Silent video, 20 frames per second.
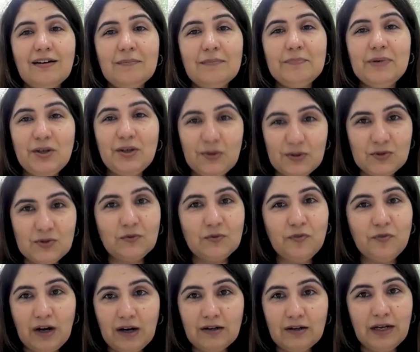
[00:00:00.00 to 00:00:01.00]
because
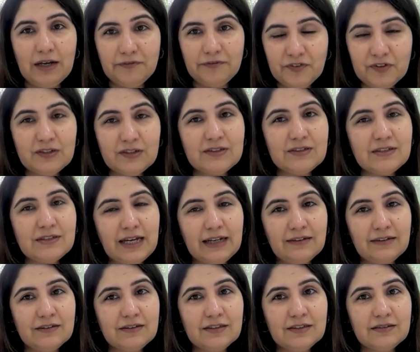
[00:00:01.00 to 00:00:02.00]
of our efforts,
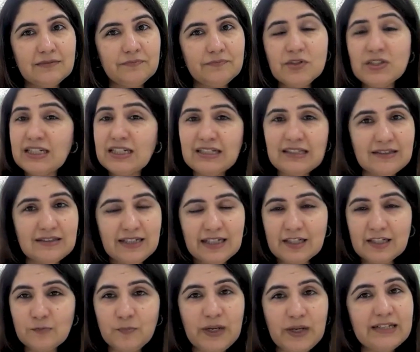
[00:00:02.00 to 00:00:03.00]
and
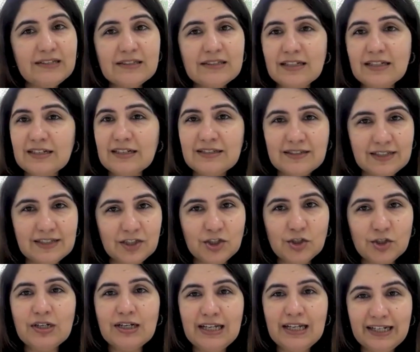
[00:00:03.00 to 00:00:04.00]
statistics. Plain statistics
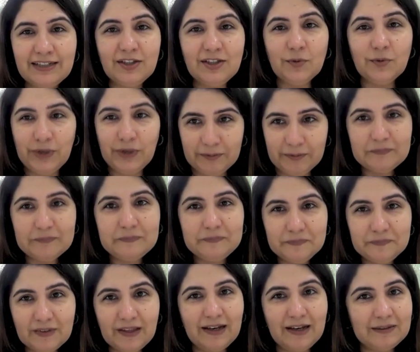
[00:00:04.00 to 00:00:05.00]
should lead the way.
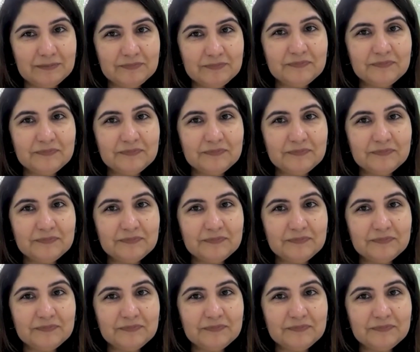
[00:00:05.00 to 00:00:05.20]
Yeah.